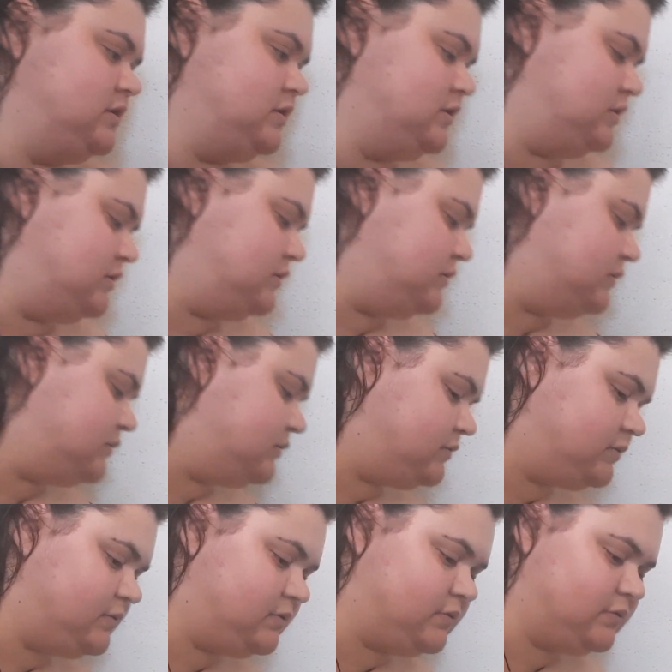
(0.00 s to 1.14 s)

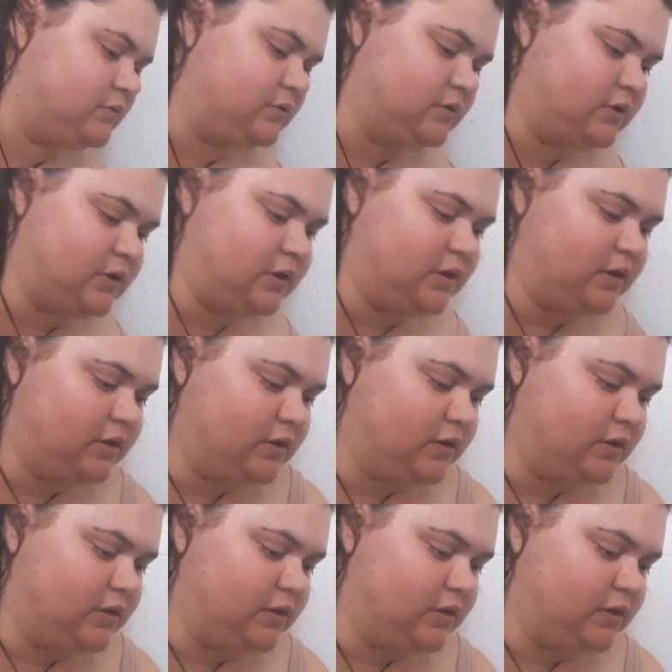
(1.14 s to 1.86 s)
Nobody speaks.